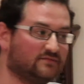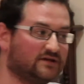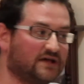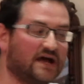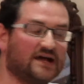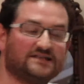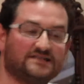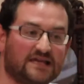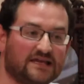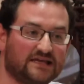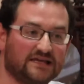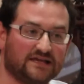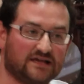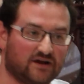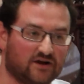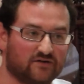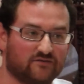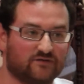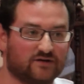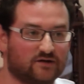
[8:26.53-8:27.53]
guy taking
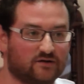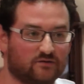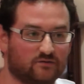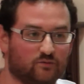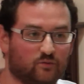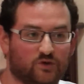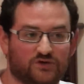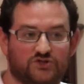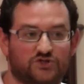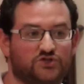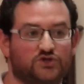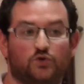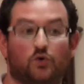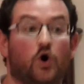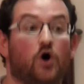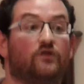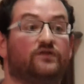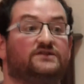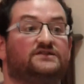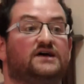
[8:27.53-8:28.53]
care of it what to do
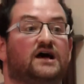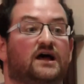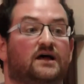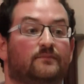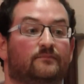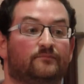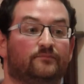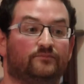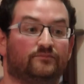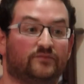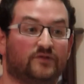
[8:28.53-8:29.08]
all the time.